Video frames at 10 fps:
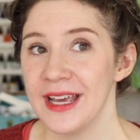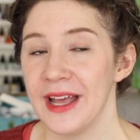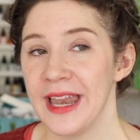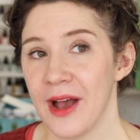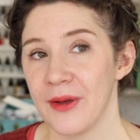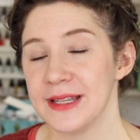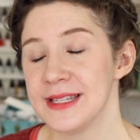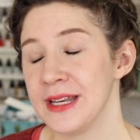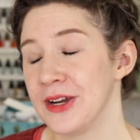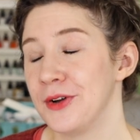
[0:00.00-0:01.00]
Now, a
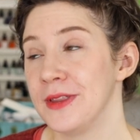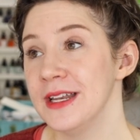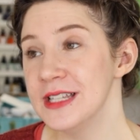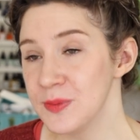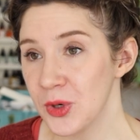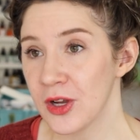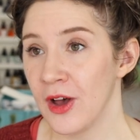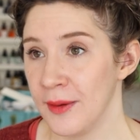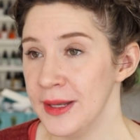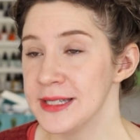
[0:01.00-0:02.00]
scenario that is more
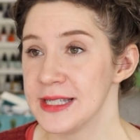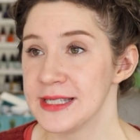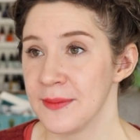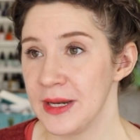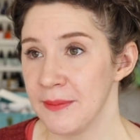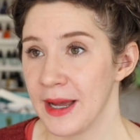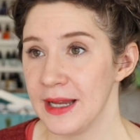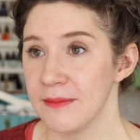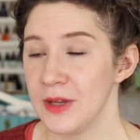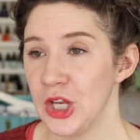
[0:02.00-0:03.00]
common is that somebody
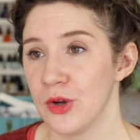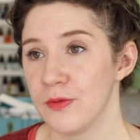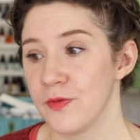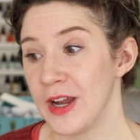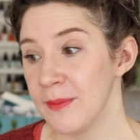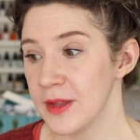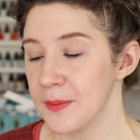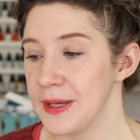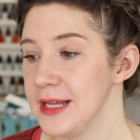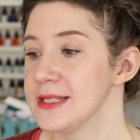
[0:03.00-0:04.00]
might, you know, frame their
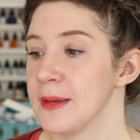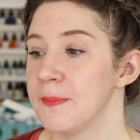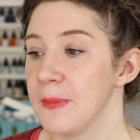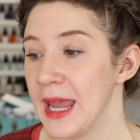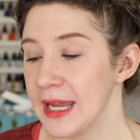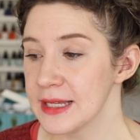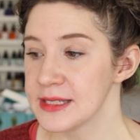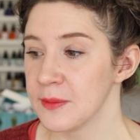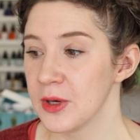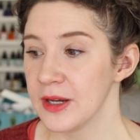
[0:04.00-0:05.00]
piece and hang it
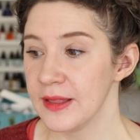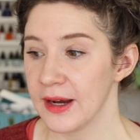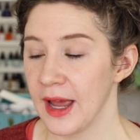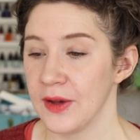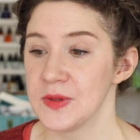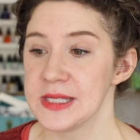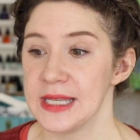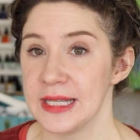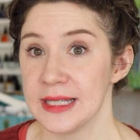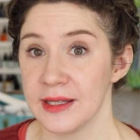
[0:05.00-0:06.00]
somewhere in their house
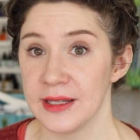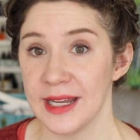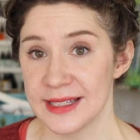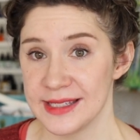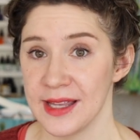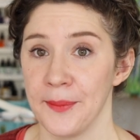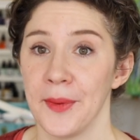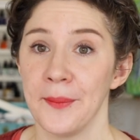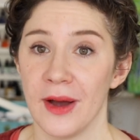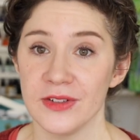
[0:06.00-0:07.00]
that gets some
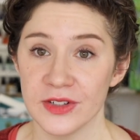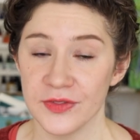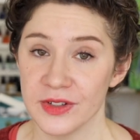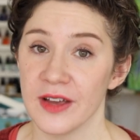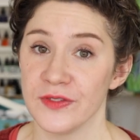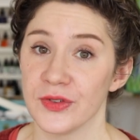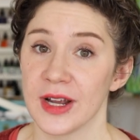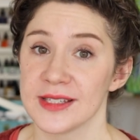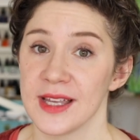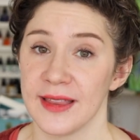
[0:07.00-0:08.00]
amount of, of
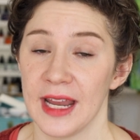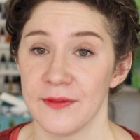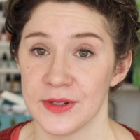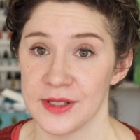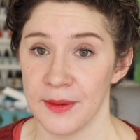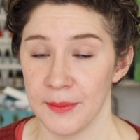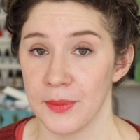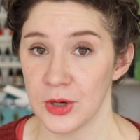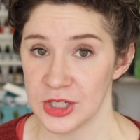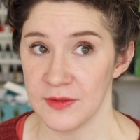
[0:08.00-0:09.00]
direct sunlight for some
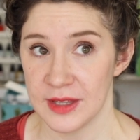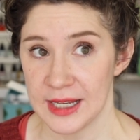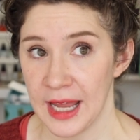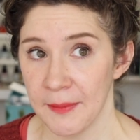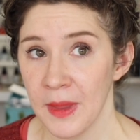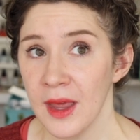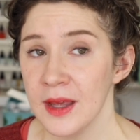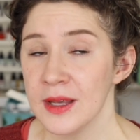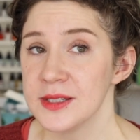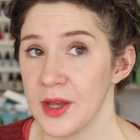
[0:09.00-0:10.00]
portion of the day.
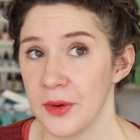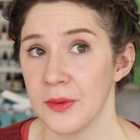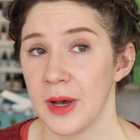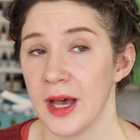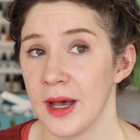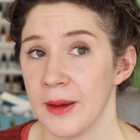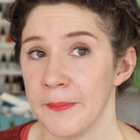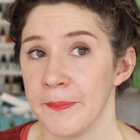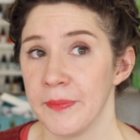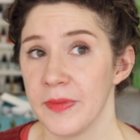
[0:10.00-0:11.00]
So
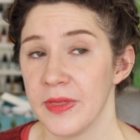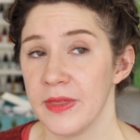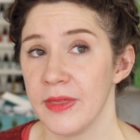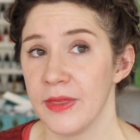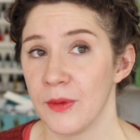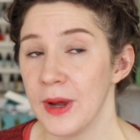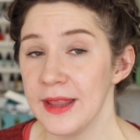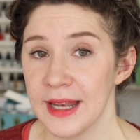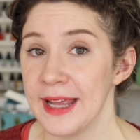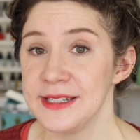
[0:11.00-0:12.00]
um, the way
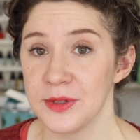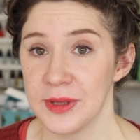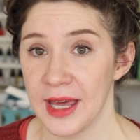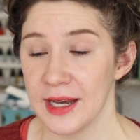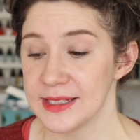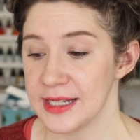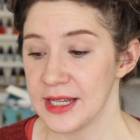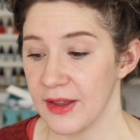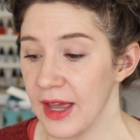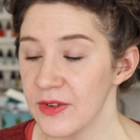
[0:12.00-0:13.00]
that I deal with that is I
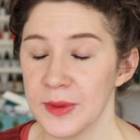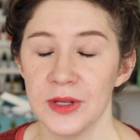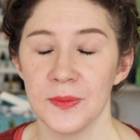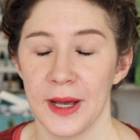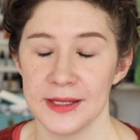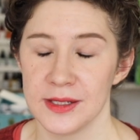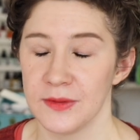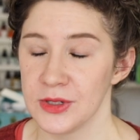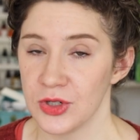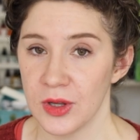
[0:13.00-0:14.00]
tell everybody who buys an
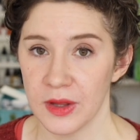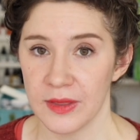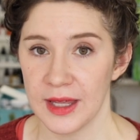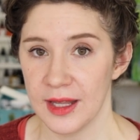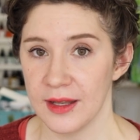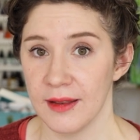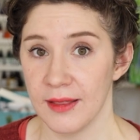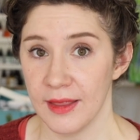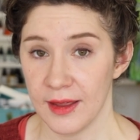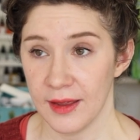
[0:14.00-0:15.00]
original that
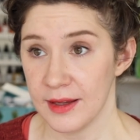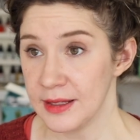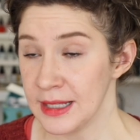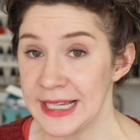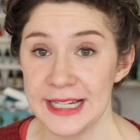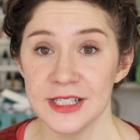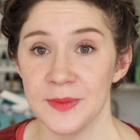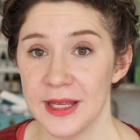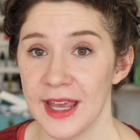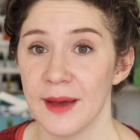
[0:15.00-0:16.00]
they need to
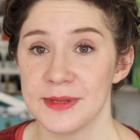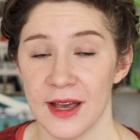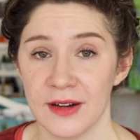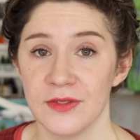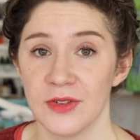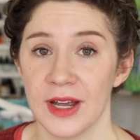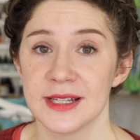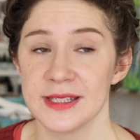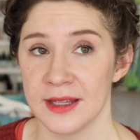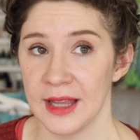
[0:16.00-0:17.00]
be kept out of
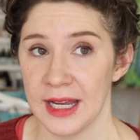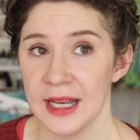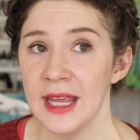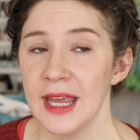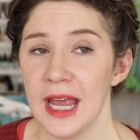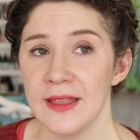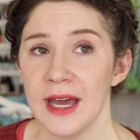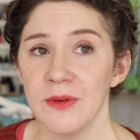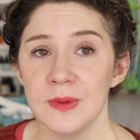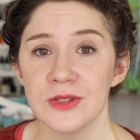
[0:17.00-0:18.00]
direct sunlight. And
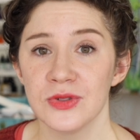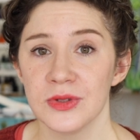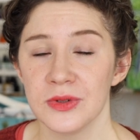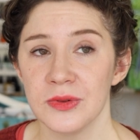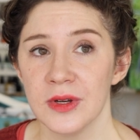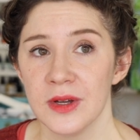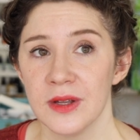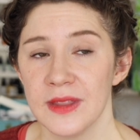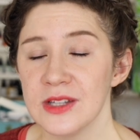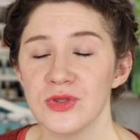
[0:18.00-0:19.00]
that will be true
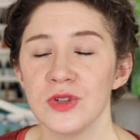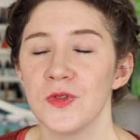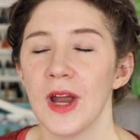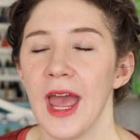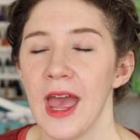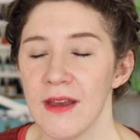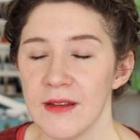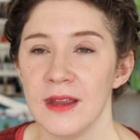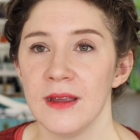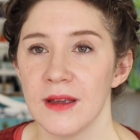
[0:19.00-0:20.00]
That's true for
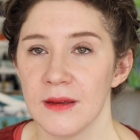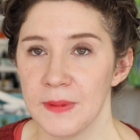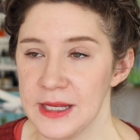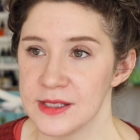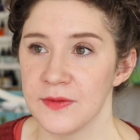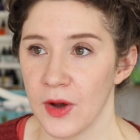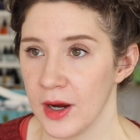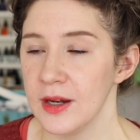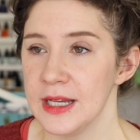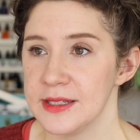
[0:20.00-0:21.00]
any piece of
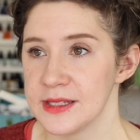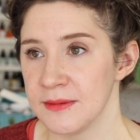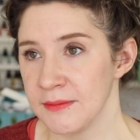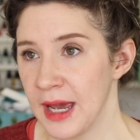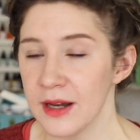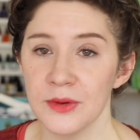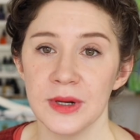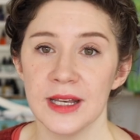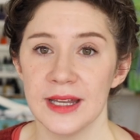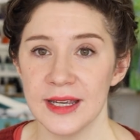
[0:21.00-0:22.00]
art. It doesn't matter
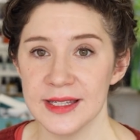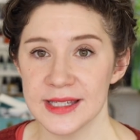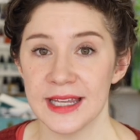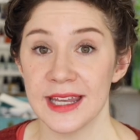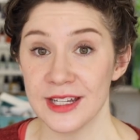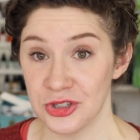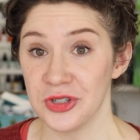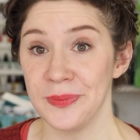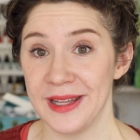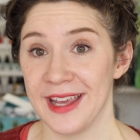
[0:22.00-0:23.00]
what it is. Like, it
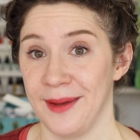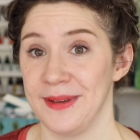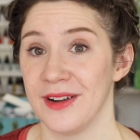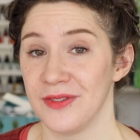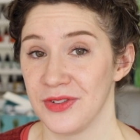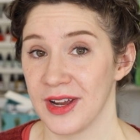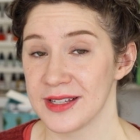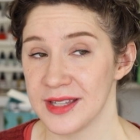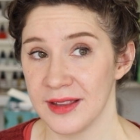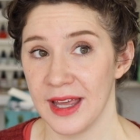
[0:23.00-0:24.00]
should be kept out of
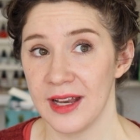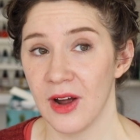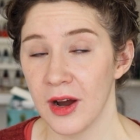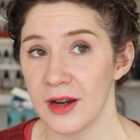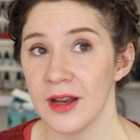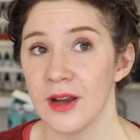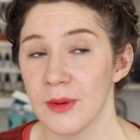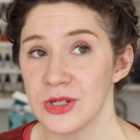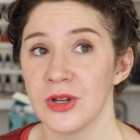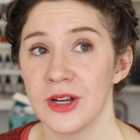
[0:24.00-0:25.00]
direct sunlight. Art,
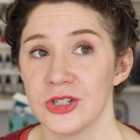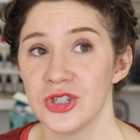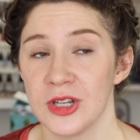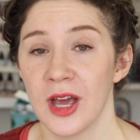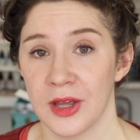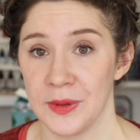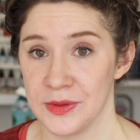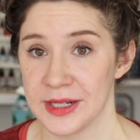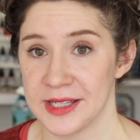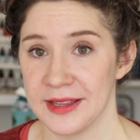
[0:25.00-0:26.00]
original art should not go in
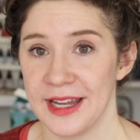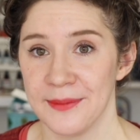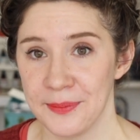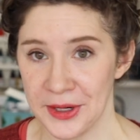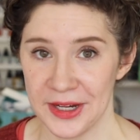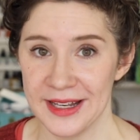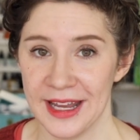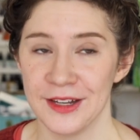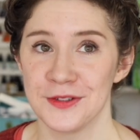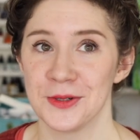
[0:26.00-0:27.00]
direct sunlight, period.
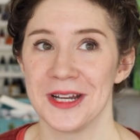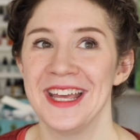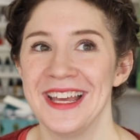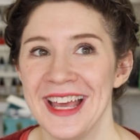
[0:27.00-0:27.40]
End of story.